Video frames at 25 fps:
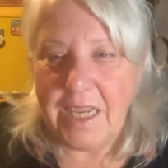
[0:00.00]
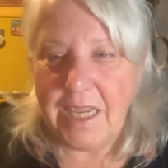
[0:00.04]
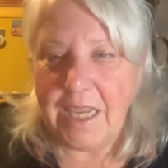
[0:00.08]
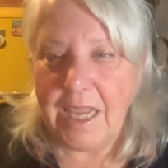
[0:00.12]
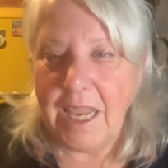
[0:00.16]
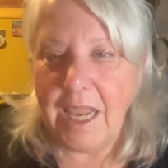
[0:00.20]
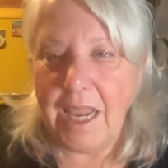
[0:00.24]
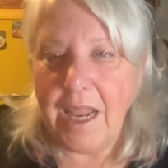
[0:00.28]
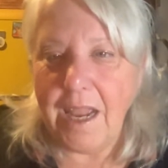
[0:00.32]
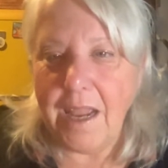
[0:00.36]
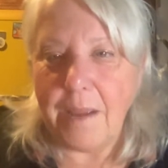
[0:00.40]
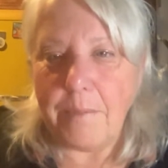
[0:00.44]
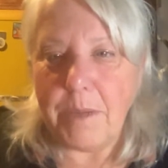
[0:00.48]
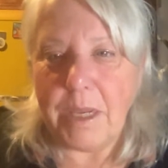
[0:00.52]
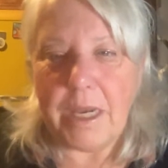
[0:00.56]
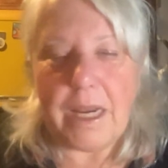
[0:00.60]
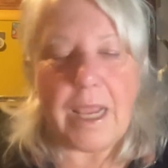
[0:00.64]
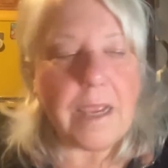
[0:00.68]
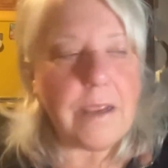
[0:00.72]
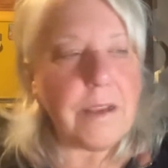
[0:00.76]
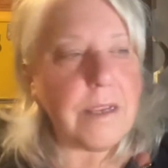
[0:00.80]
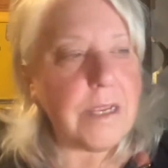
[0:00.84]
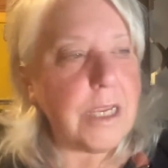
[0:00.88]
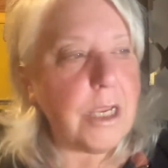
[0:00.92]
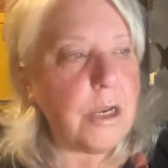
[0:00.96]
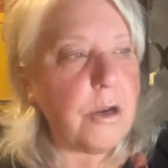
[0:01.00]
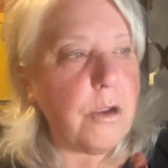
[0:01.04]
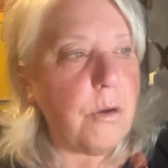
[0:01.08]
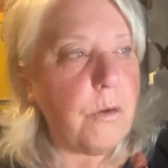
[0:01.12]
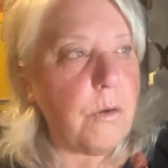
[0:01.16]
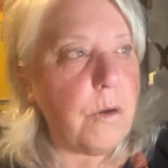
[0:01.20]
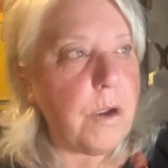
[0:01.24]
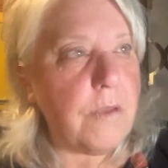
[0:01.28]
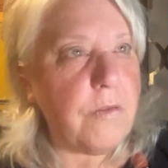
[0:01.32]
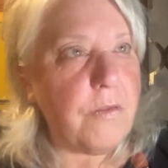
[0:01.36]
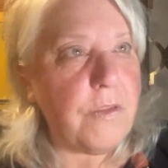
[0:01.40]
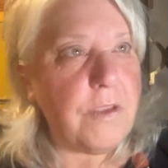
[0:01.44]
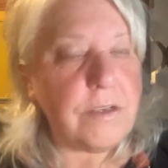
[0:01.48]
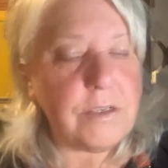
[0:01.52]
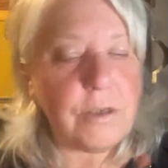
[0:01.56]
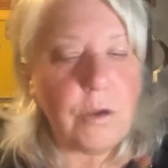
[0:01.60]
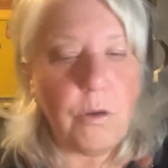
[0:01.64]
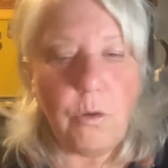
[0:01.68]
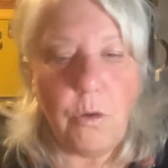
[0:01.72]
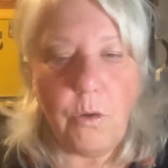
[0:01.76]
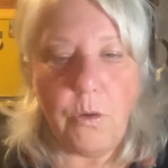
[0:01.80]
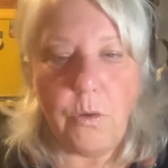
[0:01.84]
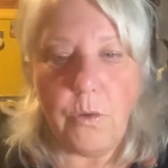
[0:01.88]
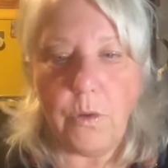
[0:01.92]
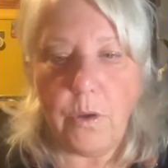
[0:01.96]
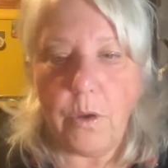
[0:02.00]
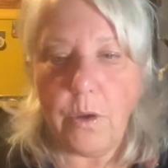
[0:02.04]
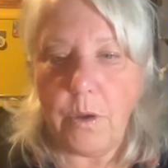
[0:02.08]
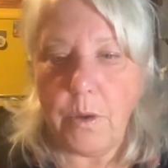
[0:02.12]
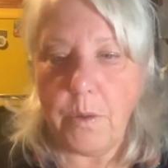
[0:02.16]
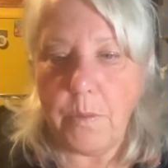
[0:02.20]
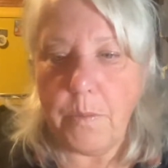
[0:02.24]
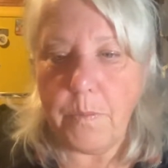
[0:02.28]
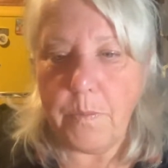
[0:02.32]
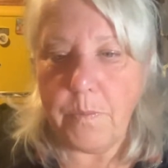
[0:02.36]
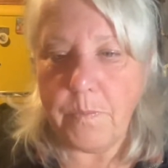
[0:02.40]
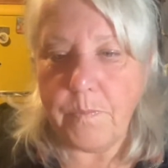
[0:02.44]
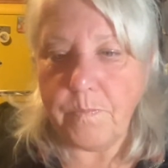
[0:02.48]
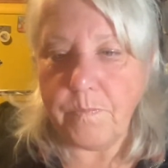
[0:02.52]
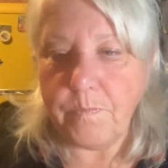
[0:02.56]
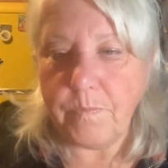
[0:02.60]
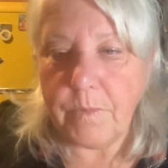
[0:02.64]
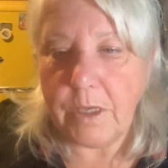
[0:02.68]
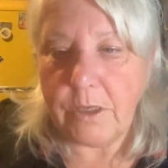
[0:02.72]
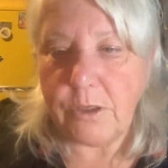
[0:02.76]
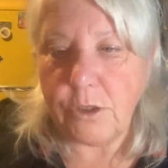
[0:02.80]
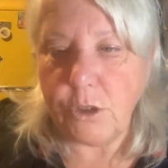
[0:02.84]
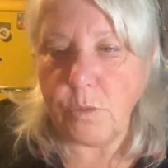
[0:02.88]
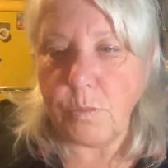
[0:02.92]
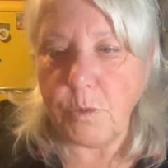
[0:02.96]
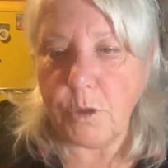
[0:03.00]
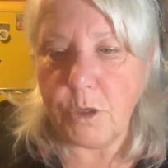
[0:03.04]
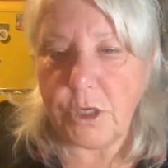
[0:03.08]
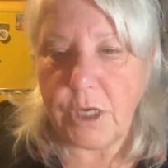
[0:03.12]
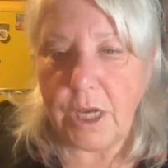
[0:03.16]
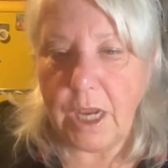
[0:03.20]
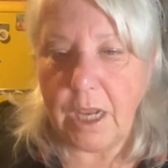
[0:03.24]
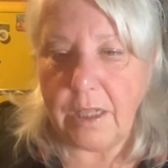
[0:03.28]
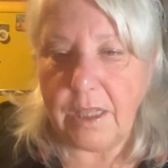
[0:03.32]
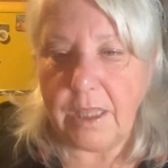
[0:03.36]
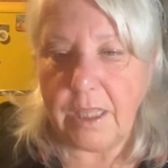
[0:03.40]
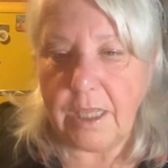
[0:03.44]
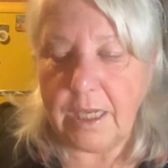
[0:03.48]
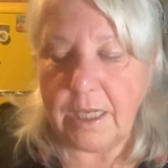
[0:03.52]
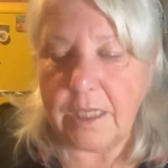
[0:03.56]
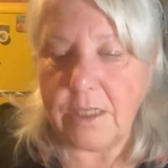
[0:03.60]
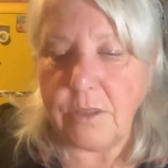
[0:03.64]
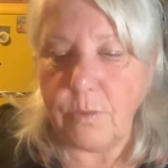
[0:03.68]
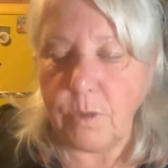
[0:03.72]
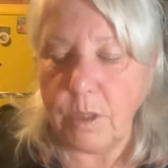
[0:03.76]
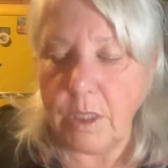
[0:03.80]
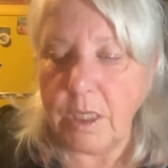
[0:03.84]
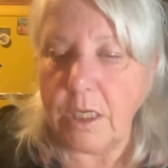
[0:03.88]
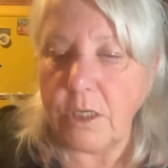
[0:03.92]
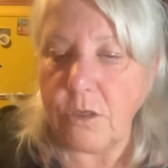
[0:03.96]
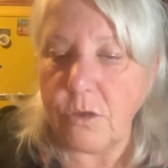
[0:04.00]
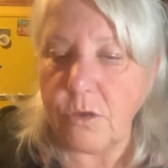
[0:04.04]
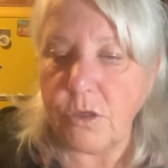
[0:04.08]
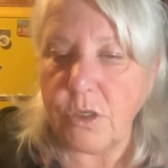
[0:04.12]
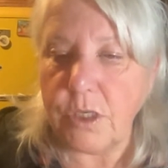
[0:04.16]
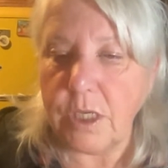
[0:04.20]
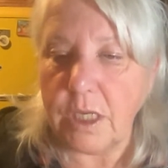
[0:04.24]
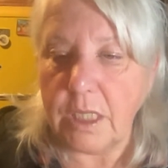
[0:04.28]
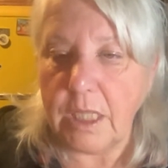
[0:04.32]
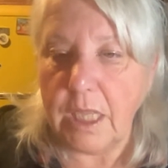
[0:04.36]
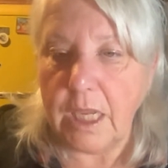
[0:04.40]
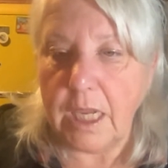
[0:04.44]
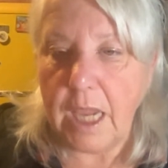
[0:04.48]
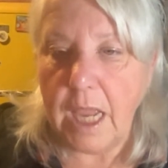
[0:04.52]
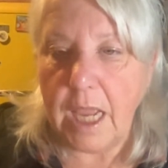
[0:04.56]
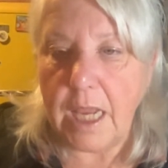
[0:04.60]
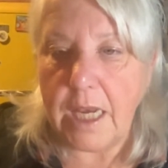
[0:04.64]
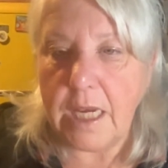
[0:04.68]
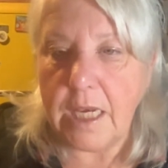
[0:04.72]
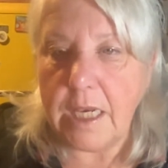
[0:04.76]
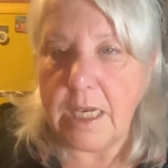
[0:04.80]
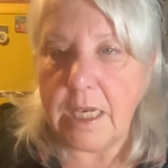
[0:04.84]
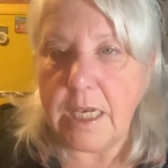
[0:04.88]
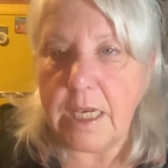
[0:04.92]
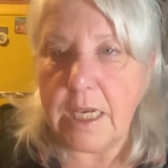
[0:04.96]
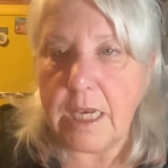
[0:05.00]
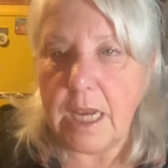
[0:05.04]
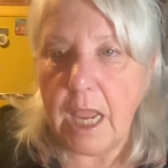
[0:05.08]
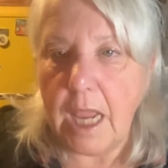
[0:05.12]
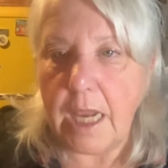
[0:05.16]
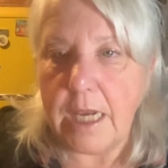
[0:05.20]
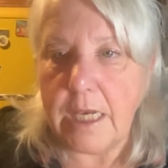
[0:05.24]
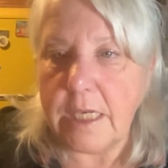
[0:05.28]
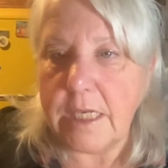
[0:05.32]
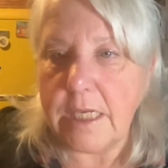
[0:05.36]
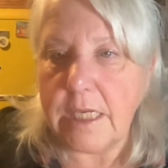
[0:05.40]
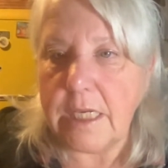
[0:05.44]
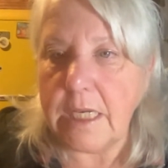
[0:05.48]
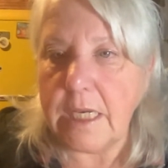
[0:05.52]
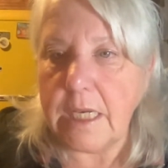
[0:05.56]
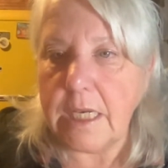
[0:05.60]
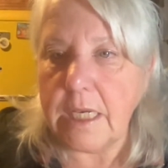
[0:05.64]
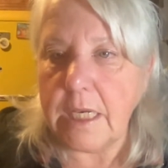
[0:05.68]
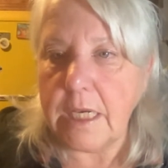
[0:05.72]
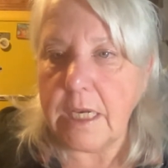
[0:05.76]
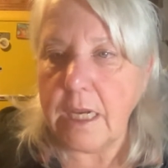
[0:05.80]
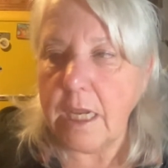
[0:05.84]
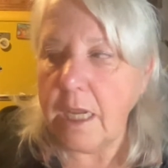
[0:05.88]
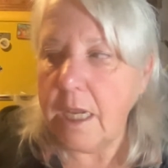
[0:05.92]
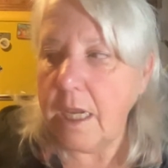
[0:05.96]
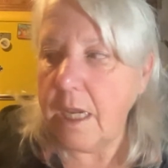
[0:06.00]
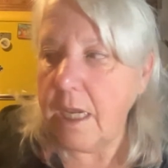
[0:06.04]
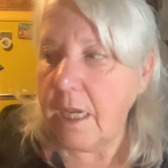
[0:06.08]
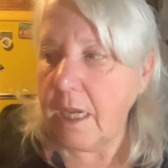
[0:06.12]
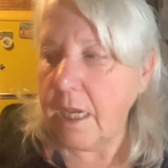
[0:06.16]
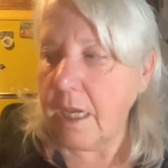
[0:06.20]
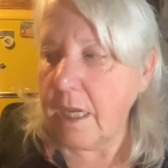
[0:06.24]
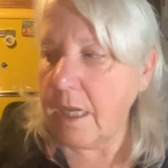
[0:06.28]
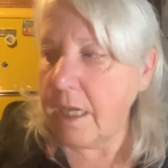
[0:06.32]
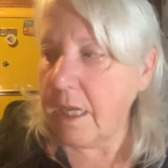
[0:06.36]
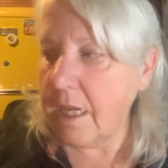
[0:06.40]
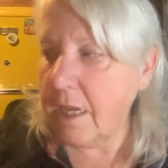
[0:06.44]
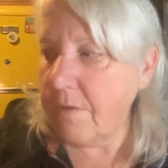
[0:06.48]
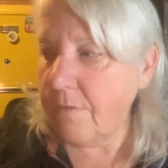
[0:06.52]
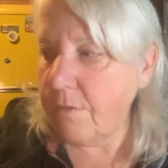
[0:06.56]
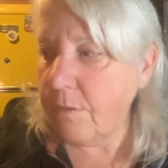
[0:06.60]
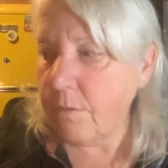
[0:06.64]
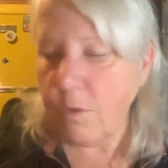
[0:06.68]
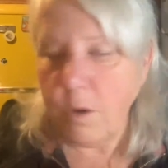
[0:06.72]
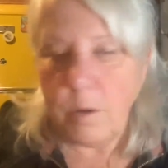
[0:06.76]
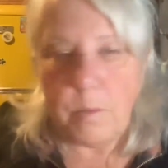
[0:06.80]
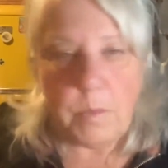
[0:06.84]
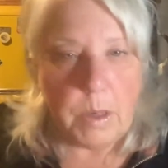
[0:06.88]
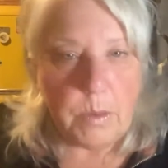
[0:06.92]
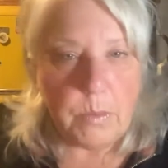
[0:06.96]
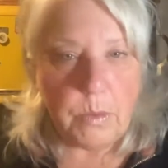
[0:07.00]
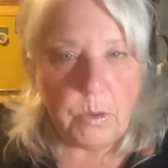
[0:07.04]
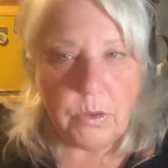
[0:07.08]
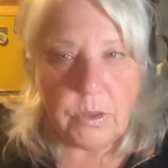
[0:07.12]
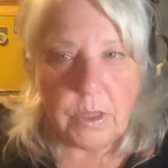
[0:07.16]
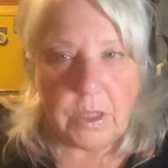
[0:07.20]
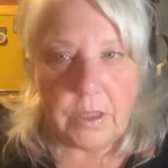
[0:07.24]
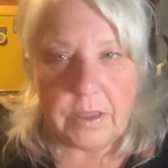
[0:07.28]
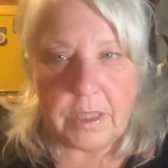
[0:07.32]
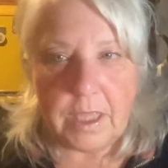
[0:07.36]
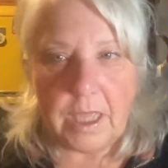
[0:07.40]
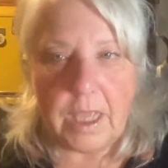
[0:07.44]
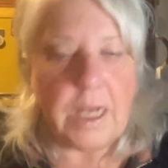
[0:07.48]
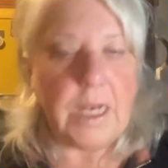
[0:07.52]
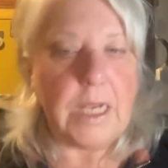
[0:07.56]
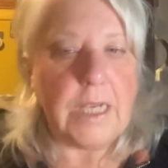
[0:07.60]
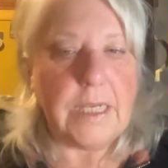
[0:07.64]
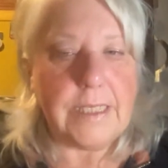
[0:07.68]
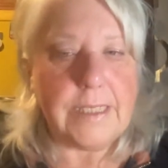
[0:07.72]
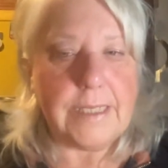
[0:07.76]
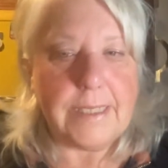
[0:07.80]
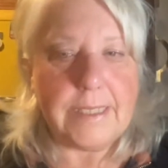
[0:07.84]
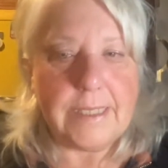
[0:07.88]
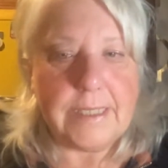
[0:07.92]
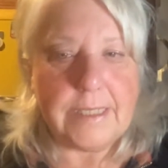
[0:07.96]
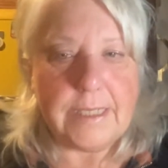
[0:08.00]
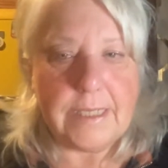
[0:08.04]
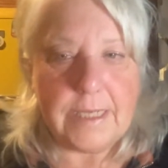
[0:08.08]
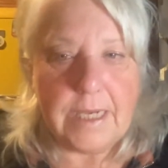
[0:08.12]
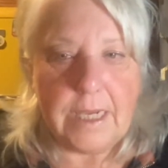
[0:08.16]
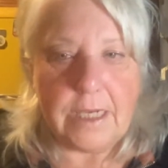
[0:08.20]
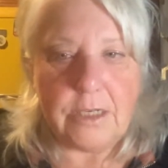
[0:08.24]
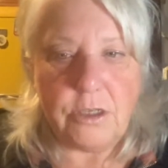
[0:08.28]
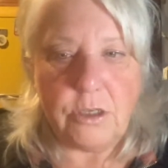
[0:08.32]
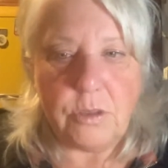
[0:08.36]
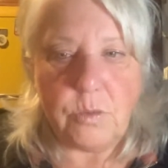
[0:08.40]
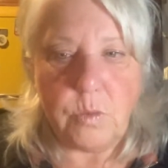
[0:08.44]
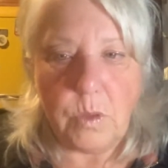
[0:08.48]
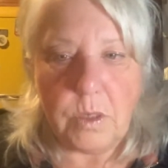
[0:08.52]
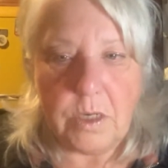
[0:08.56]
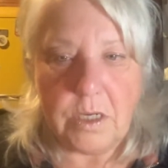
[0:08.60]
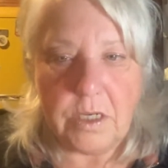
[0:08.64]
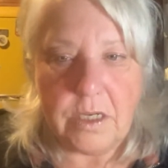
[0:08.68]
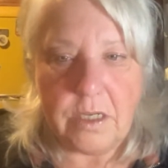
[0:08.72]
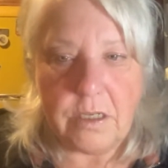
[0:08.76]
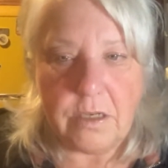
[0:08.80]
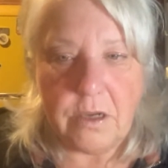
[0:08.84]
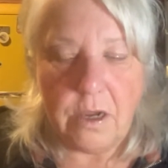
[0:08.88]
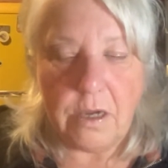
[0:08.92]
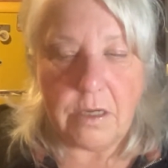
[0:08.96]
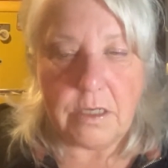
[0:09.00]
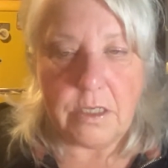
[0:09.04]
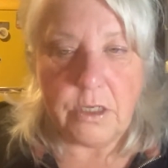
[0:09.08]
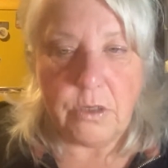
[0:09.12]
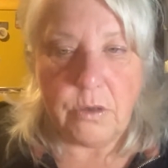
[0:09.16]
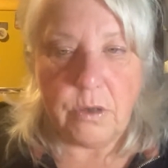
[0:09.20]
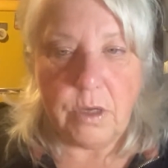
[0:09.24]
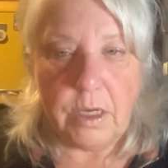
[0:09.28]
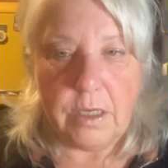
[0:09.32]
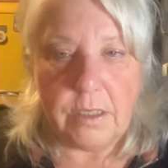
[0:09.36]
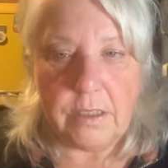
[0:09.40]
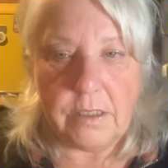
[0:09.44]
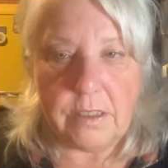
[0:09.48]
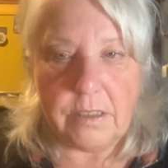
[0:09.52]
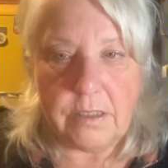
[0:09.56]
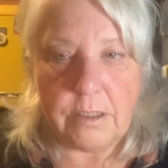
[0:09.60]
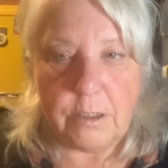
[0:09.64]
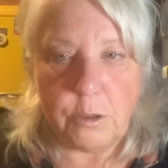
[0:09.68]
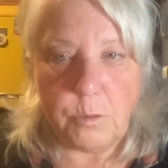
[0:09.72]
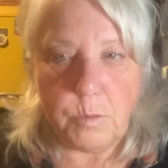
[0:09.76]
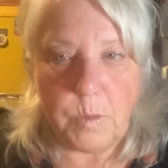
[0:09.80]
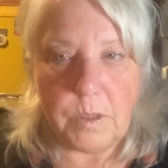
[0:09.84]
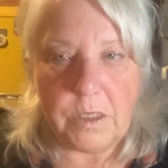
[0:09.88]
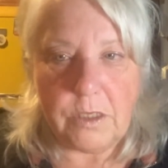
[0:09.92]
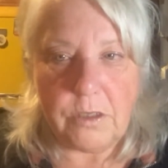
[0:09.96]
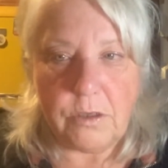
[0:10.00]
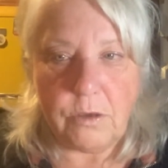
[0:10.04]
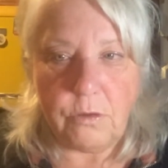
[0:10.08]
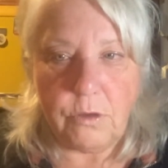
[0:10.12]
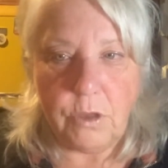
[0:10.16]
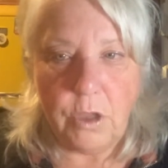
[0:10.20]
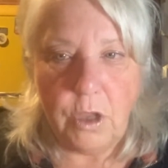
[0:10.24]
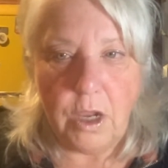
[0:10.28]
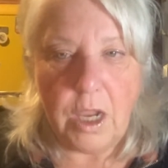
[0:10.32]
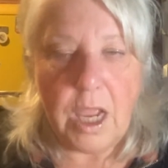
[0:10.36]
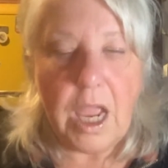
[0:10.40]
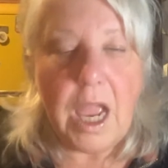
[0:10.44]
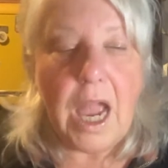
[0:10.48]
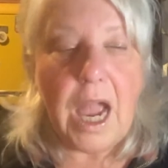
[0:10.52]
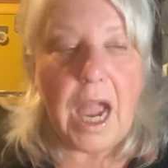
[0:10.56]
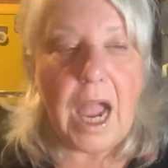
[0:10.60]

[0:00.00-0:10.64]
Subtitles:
Yeah, I mean, this whole super chat thing, it's really interesting. Like, I didn't even remember that that existed. I just wanted to talk to you guys because it's been so long.